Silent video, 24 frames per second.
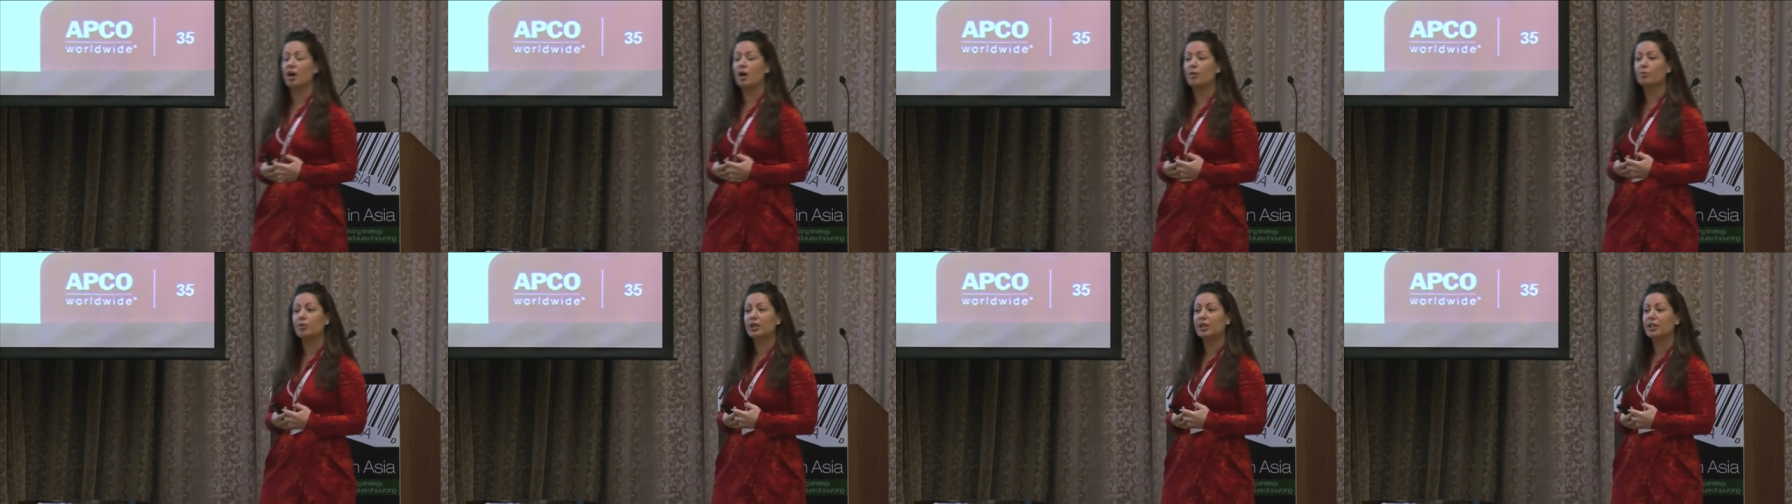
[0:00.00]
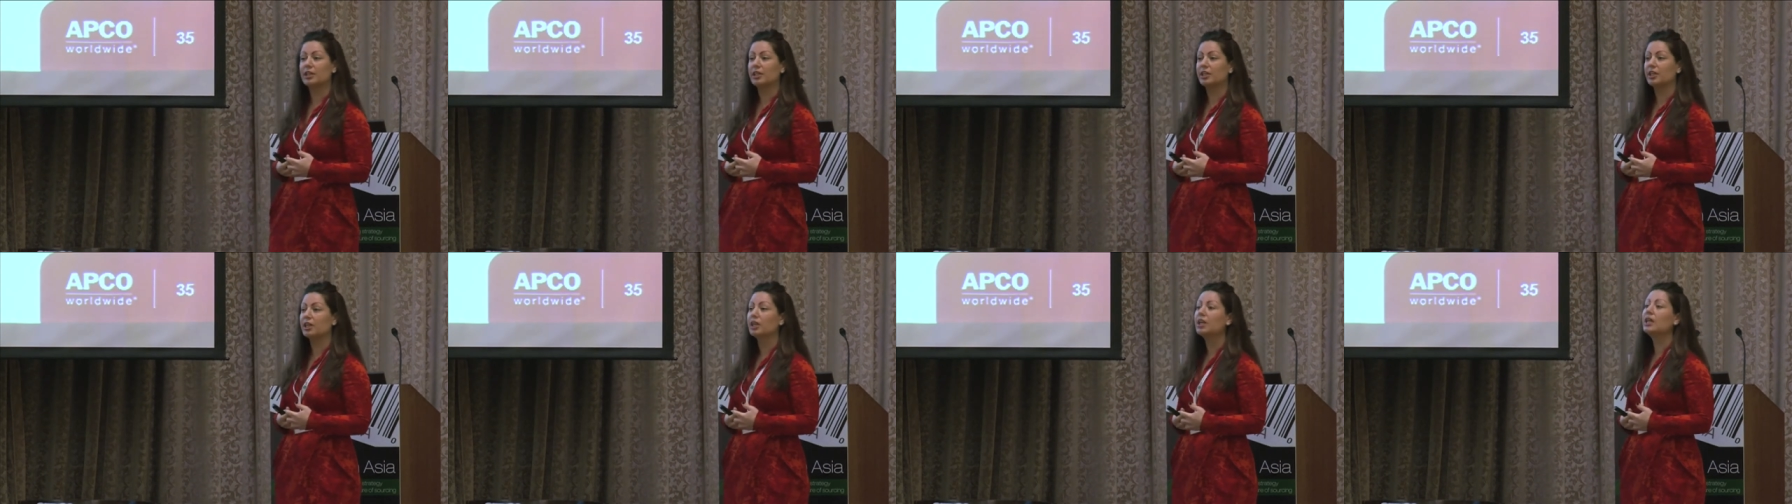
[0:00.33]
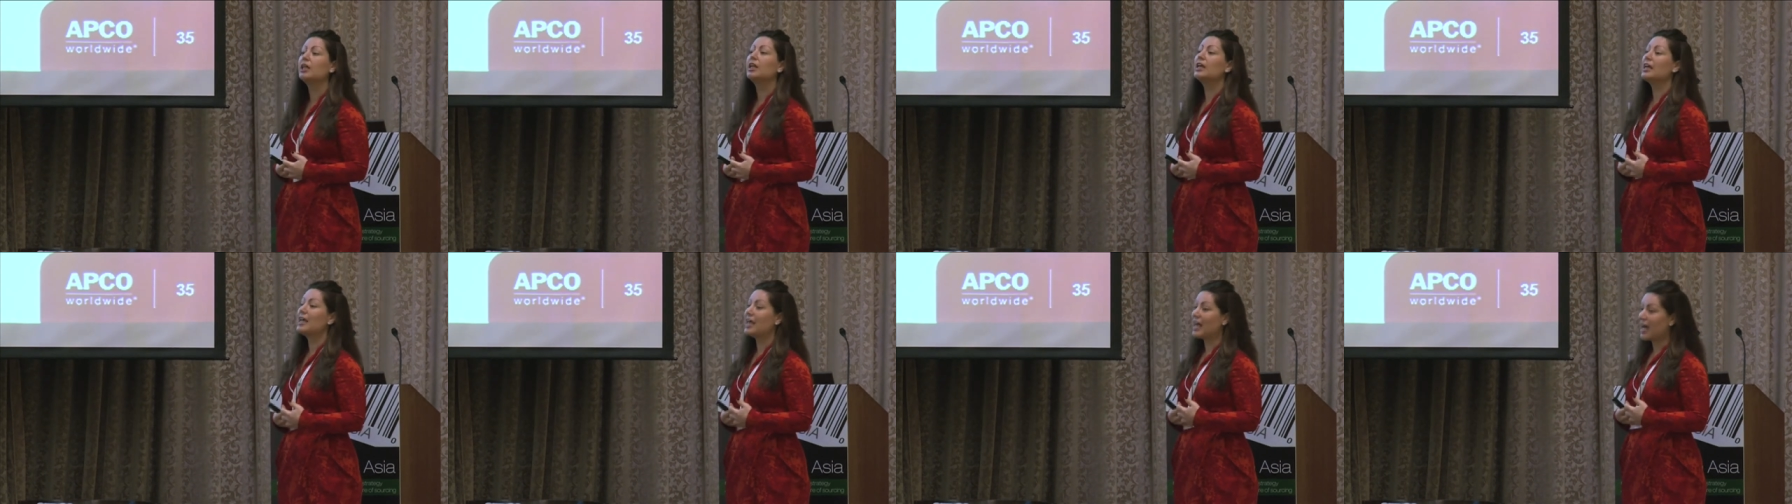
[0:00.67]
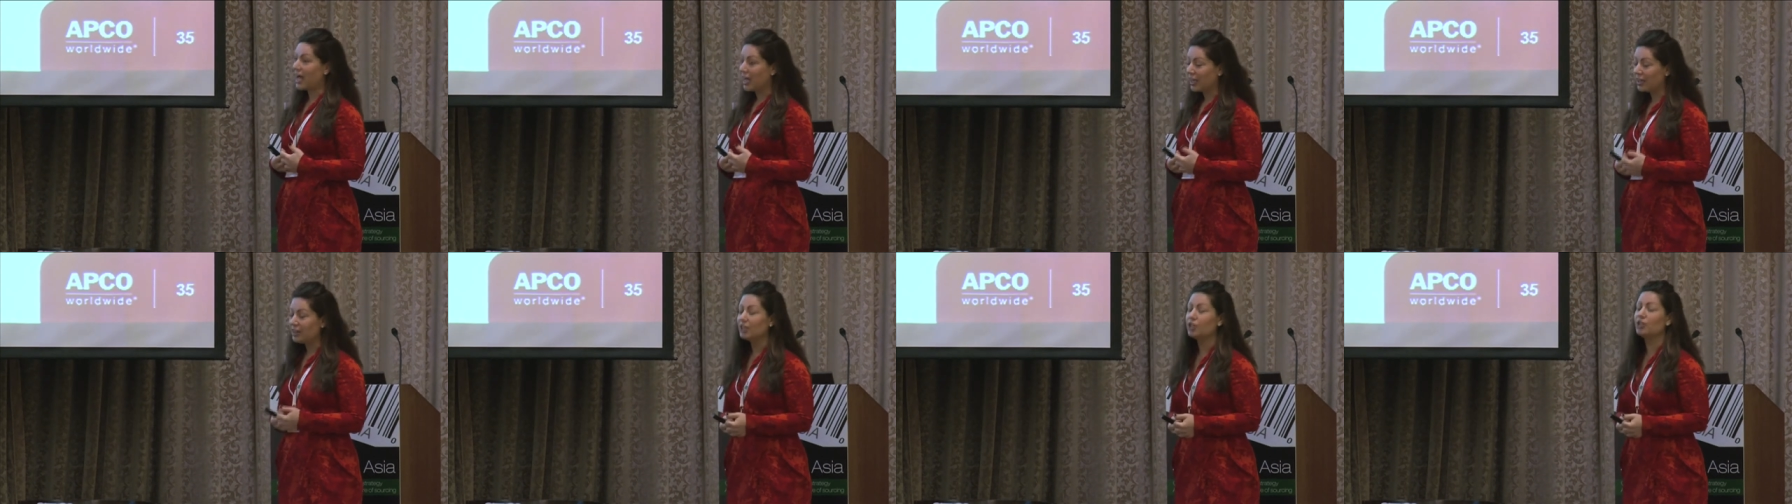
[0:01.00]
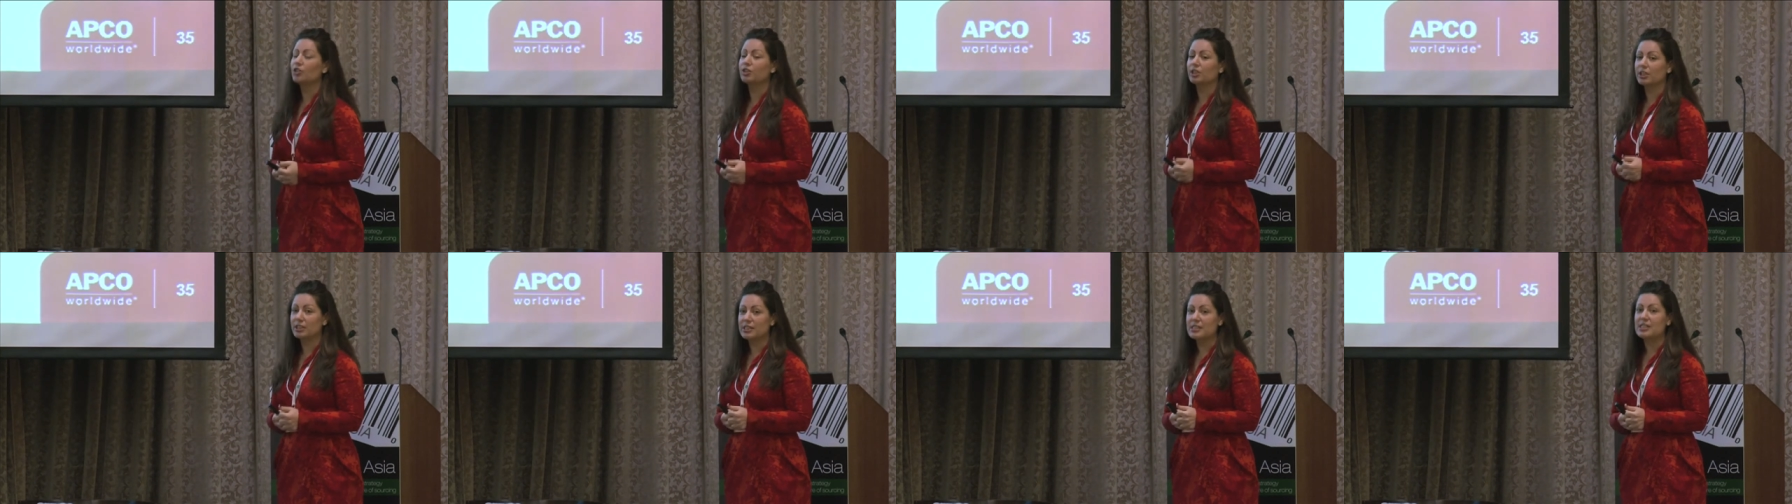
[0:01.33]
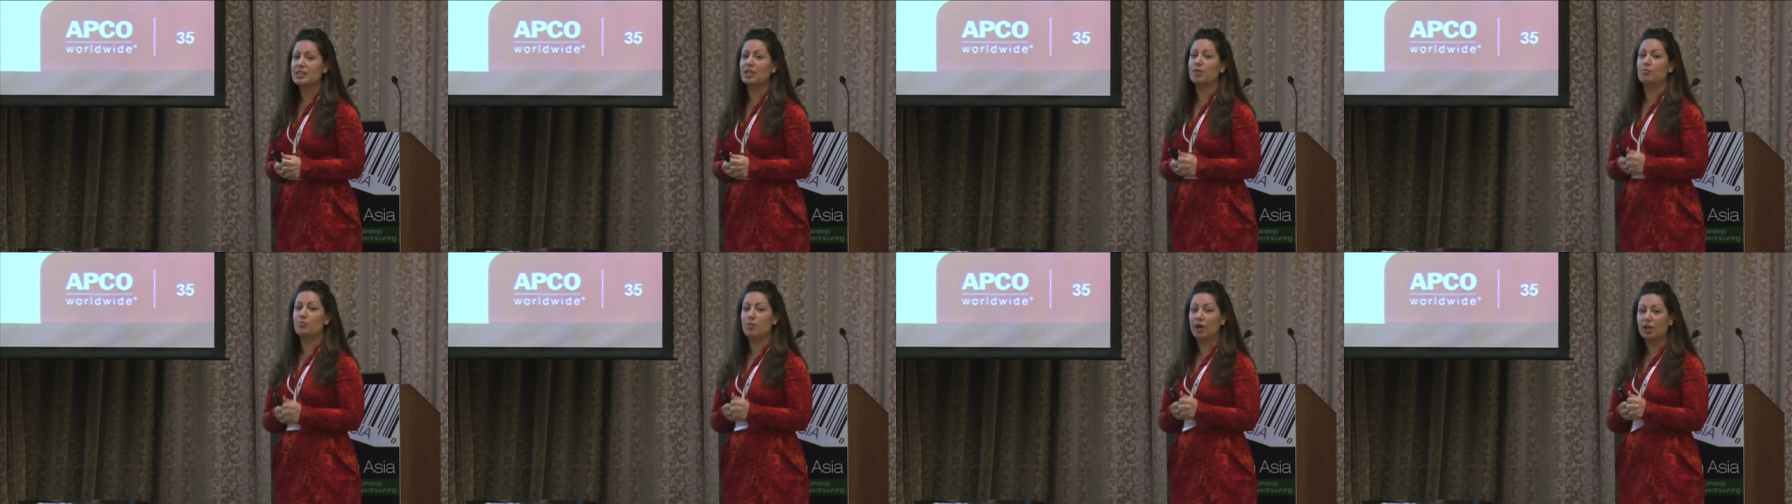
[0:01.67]
operating there. I think you're going to
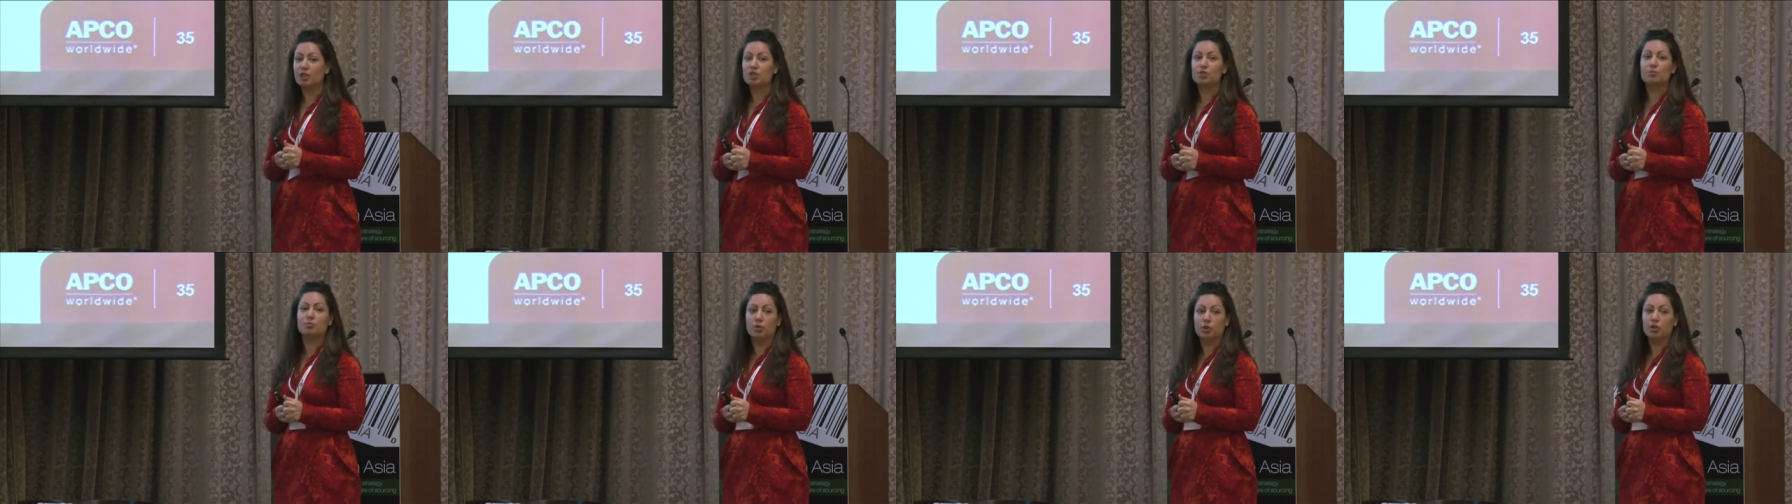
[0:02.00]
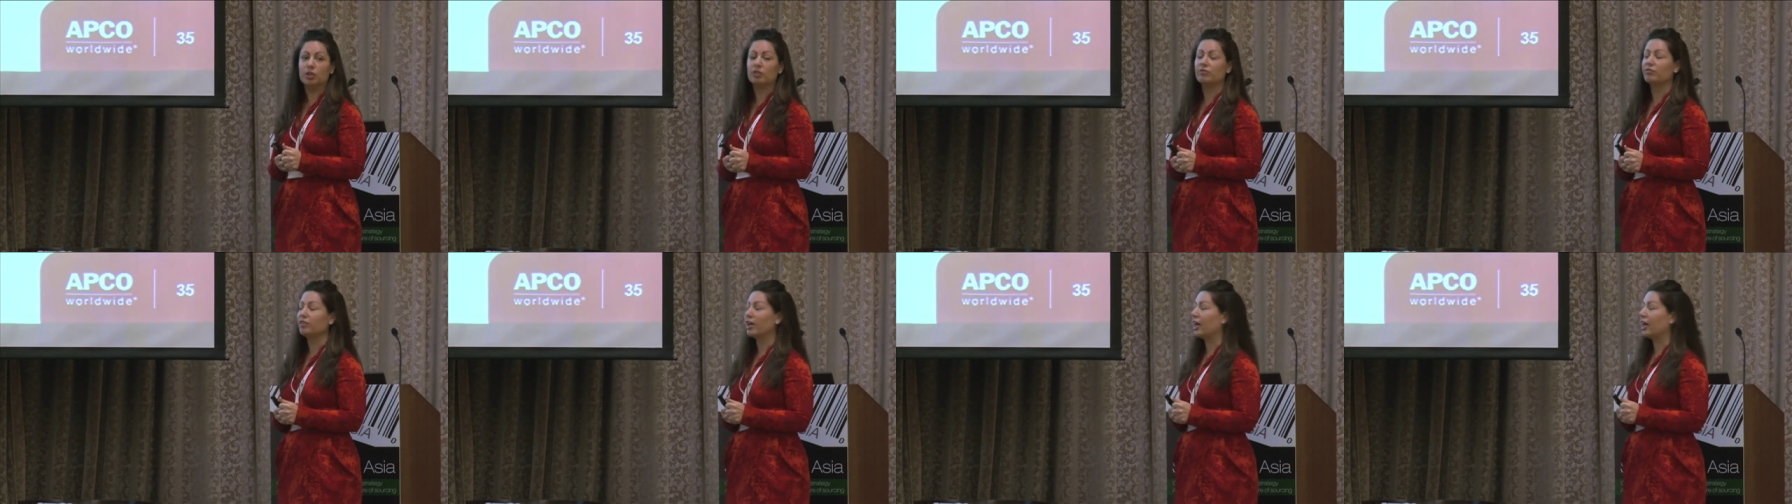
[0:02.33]
see much more of